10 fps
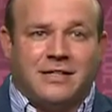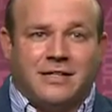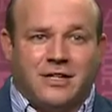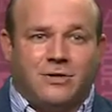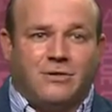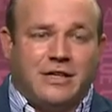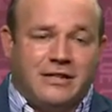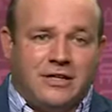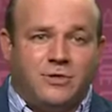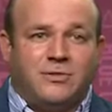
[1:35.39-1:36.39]

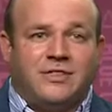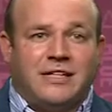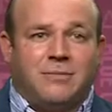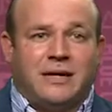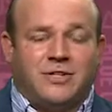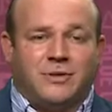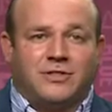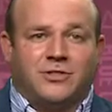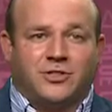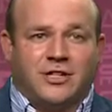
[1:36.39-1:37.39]
They do say in the management
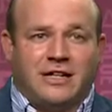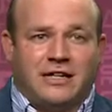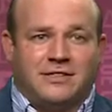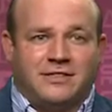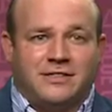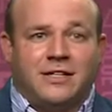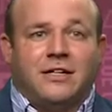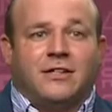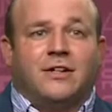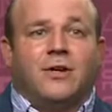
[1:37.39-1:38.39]
discussion analysis,
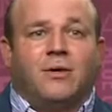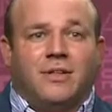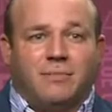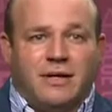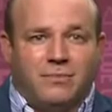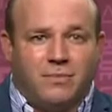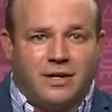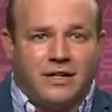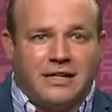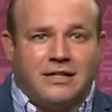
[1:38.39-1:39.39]
they're now on the main
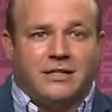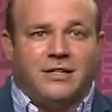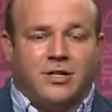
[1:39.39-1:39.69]
market,